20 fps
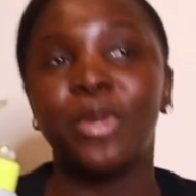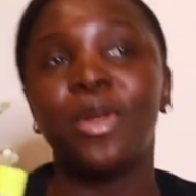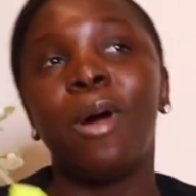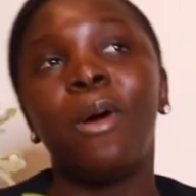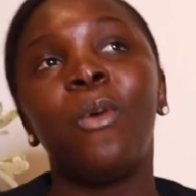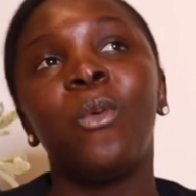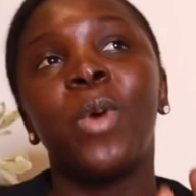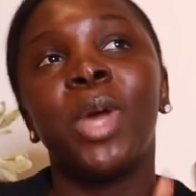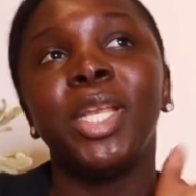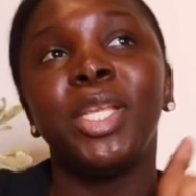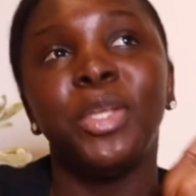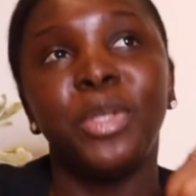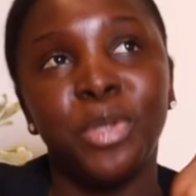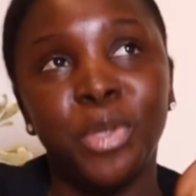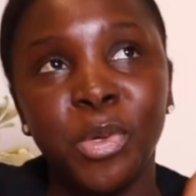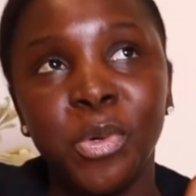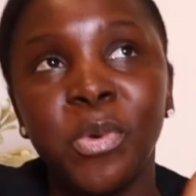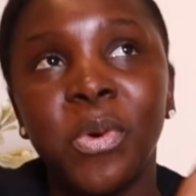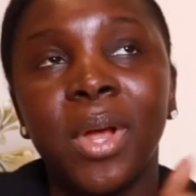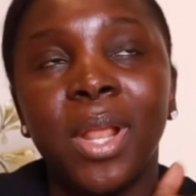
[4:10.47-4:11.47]
you know, when
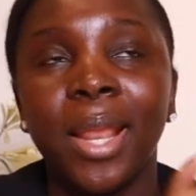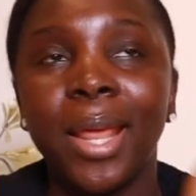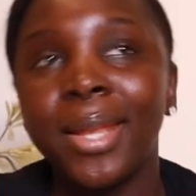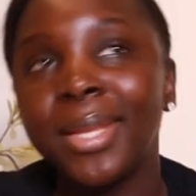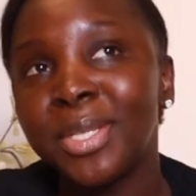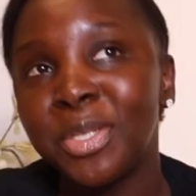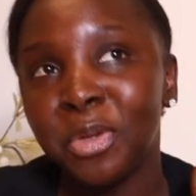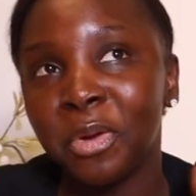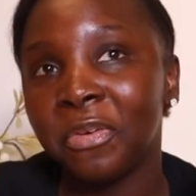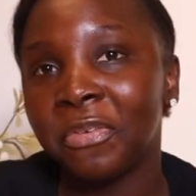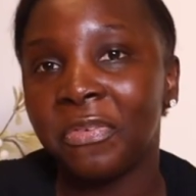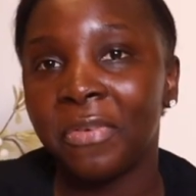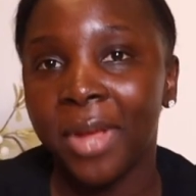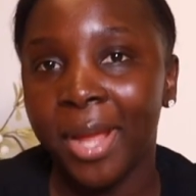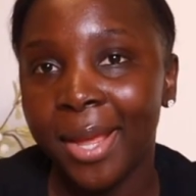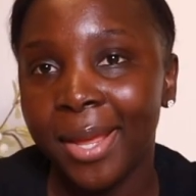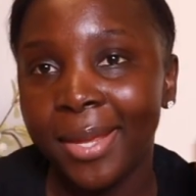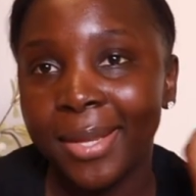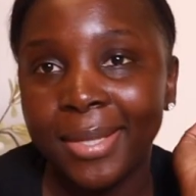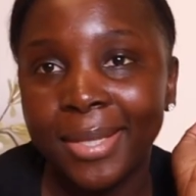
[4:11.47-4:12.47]
you cleanse your
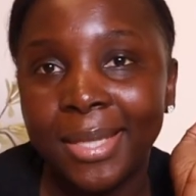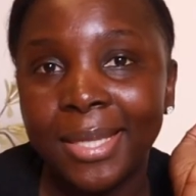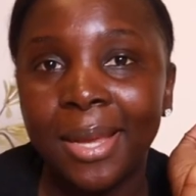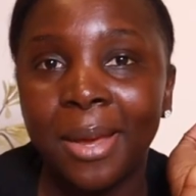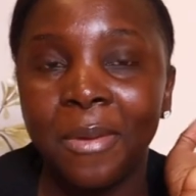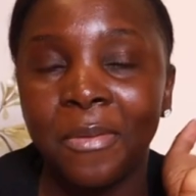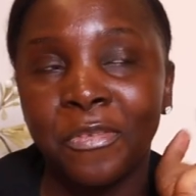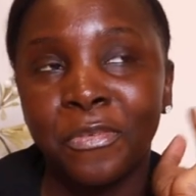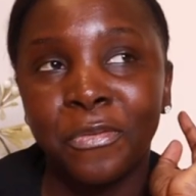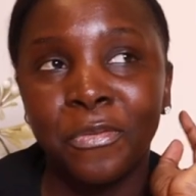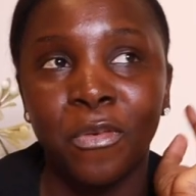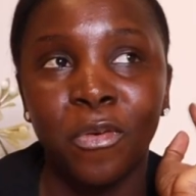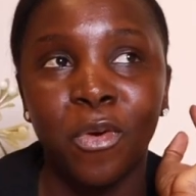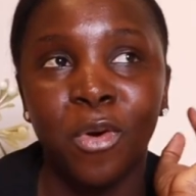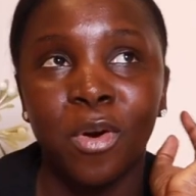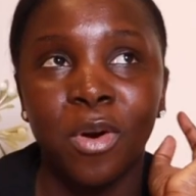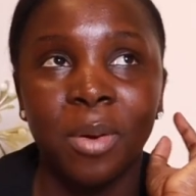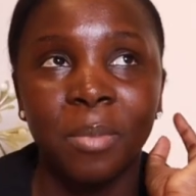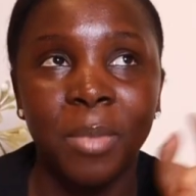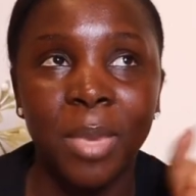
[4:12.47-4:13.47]
face
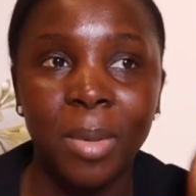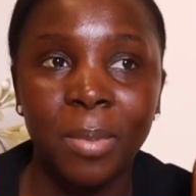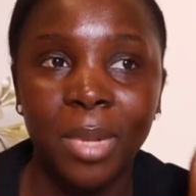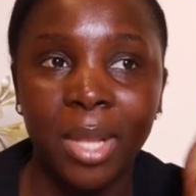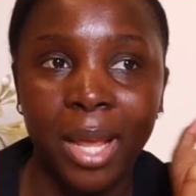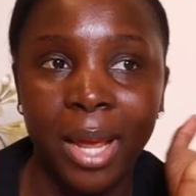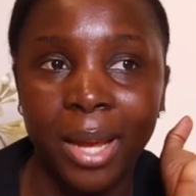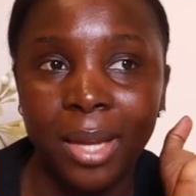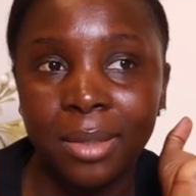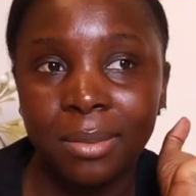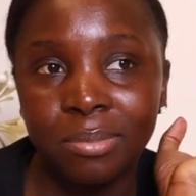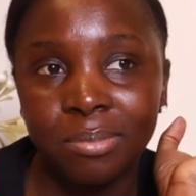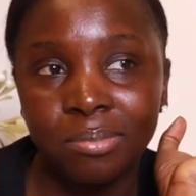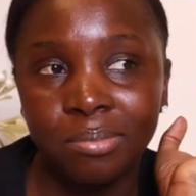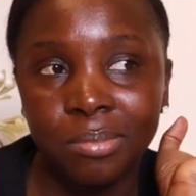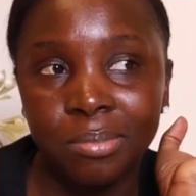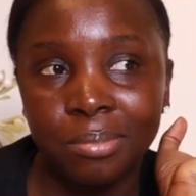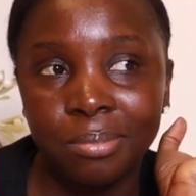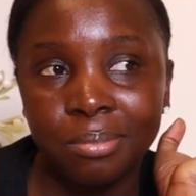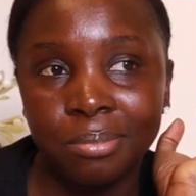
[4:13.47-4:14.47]
for maybe like
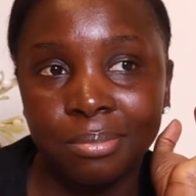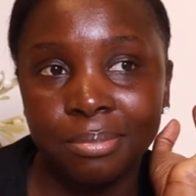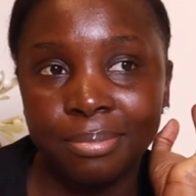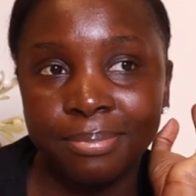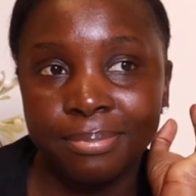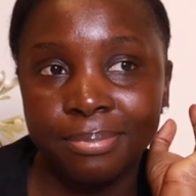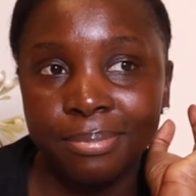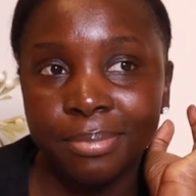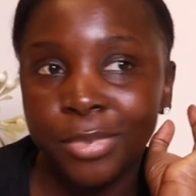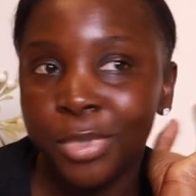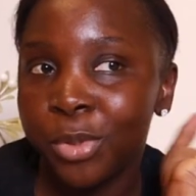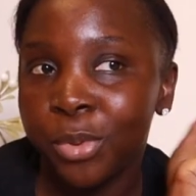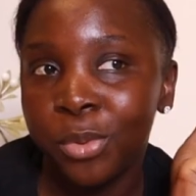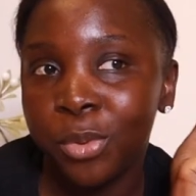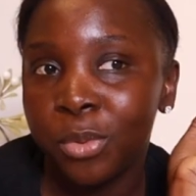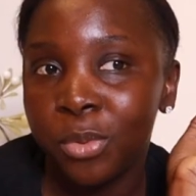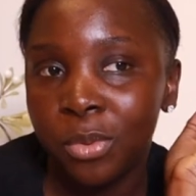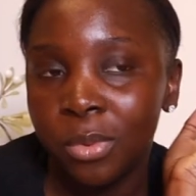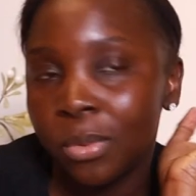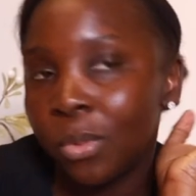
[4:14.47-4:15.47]

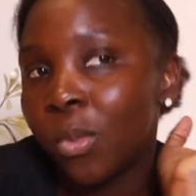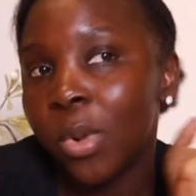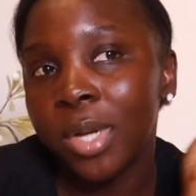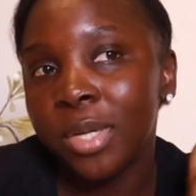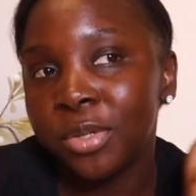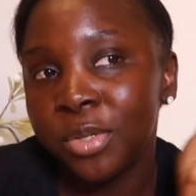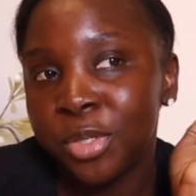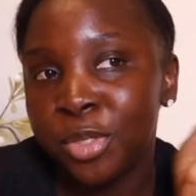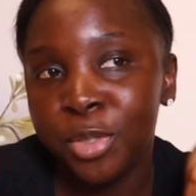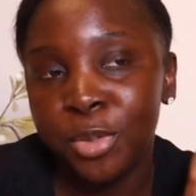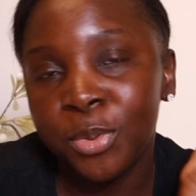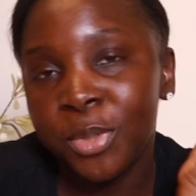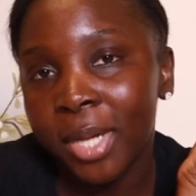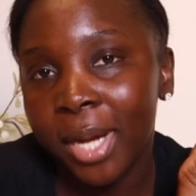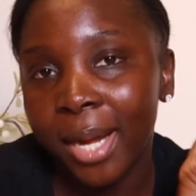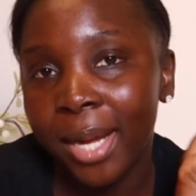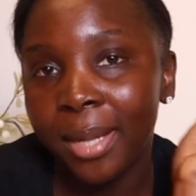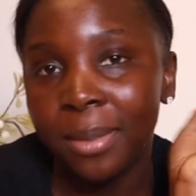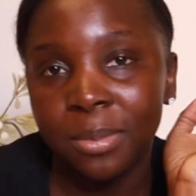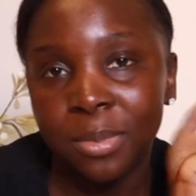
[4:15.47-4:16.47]
two, one to two
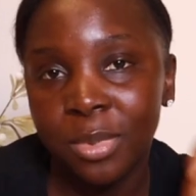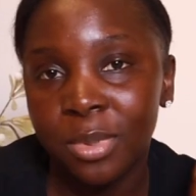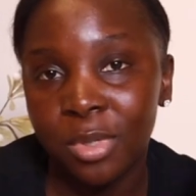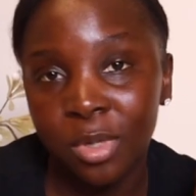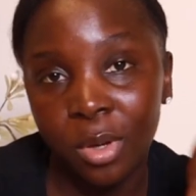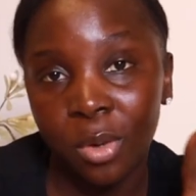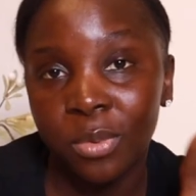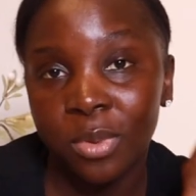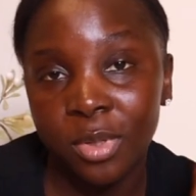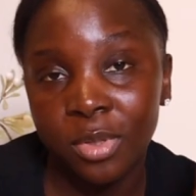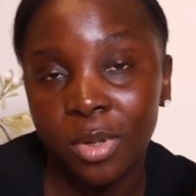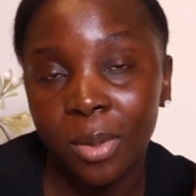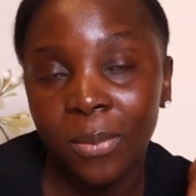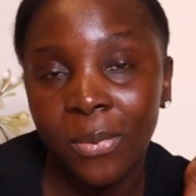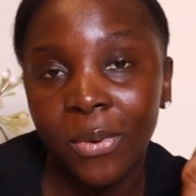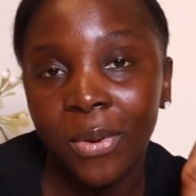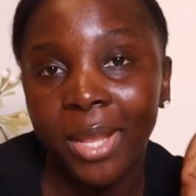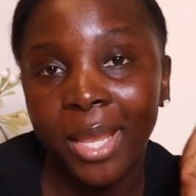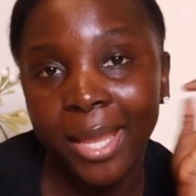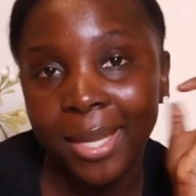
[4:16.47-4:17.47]
times, you know, the
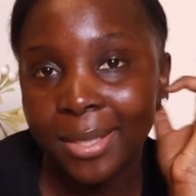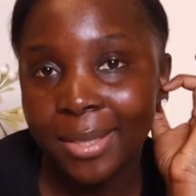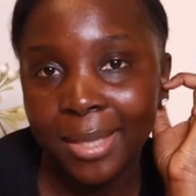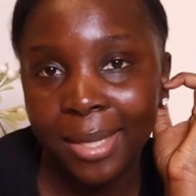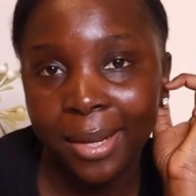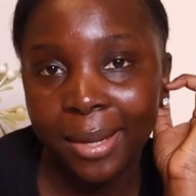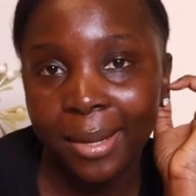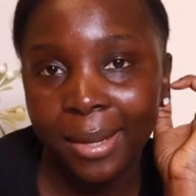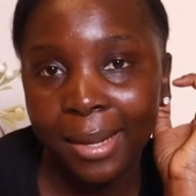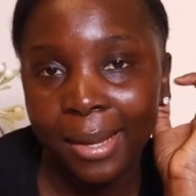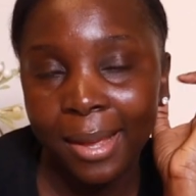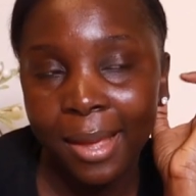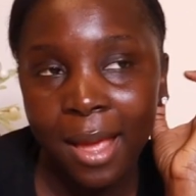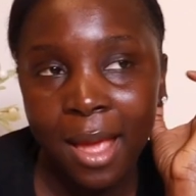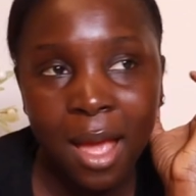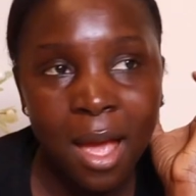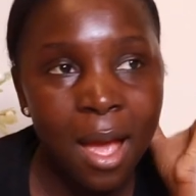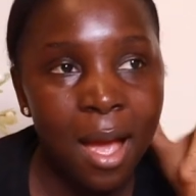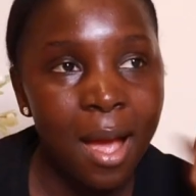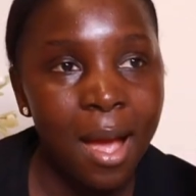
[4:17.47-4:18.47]
double cleansing,
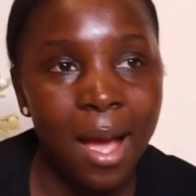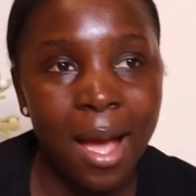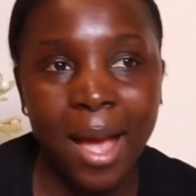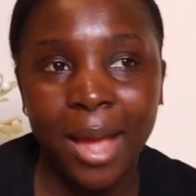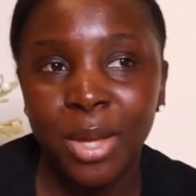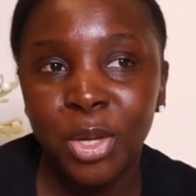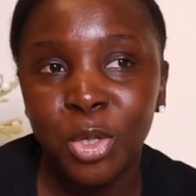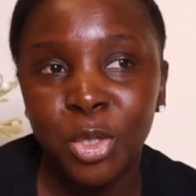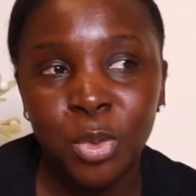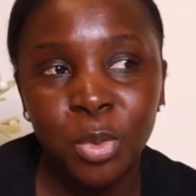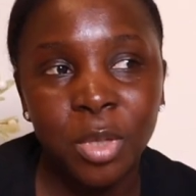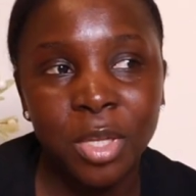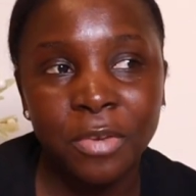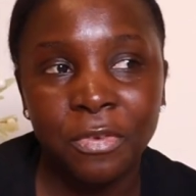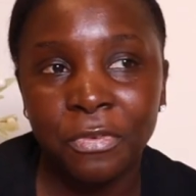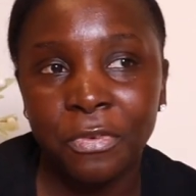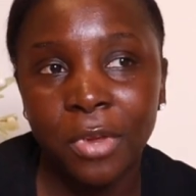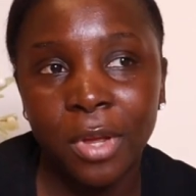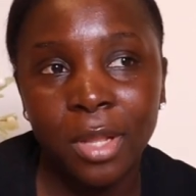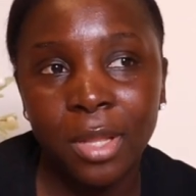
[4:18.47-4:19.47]
I
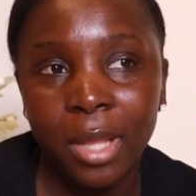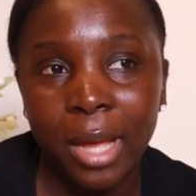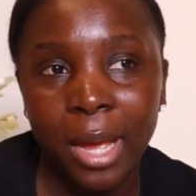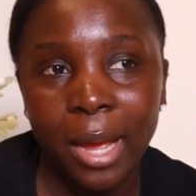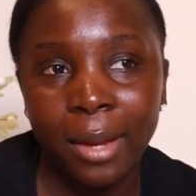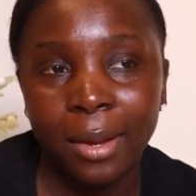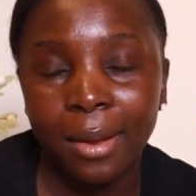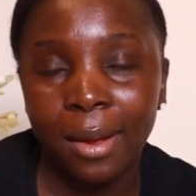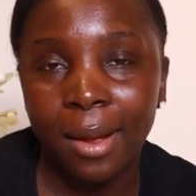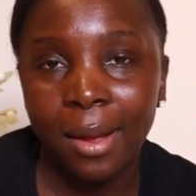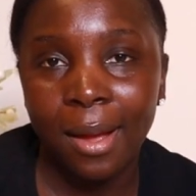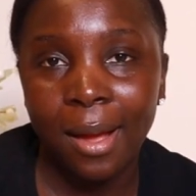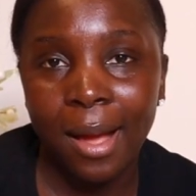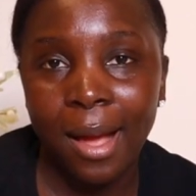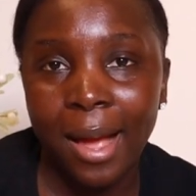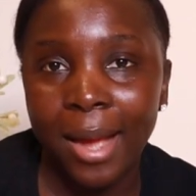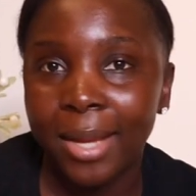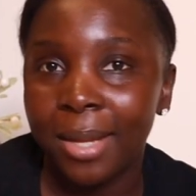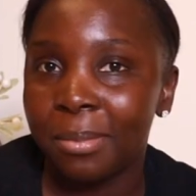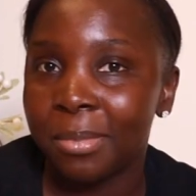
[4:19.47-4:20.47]
usually feel like
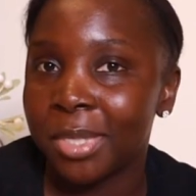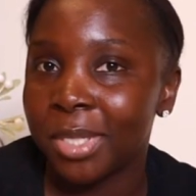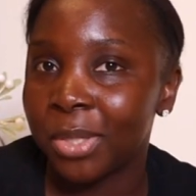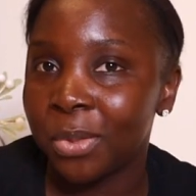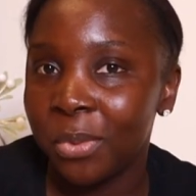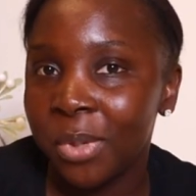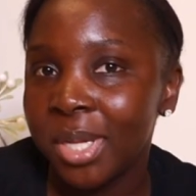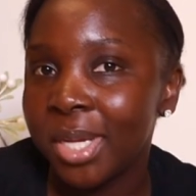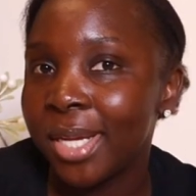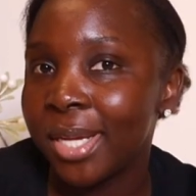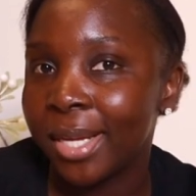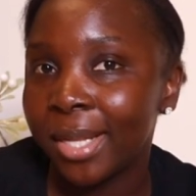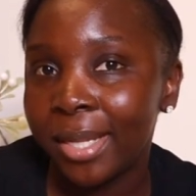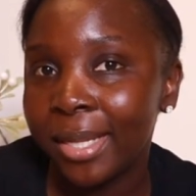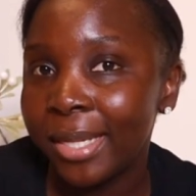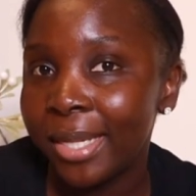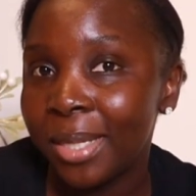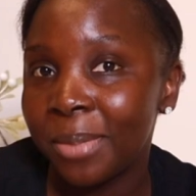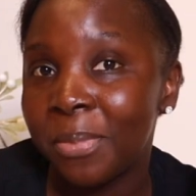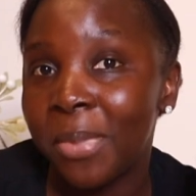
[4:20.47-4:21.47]
I am squeaky
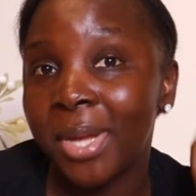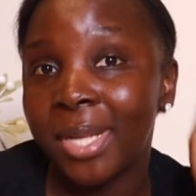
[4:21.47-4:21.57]
clean.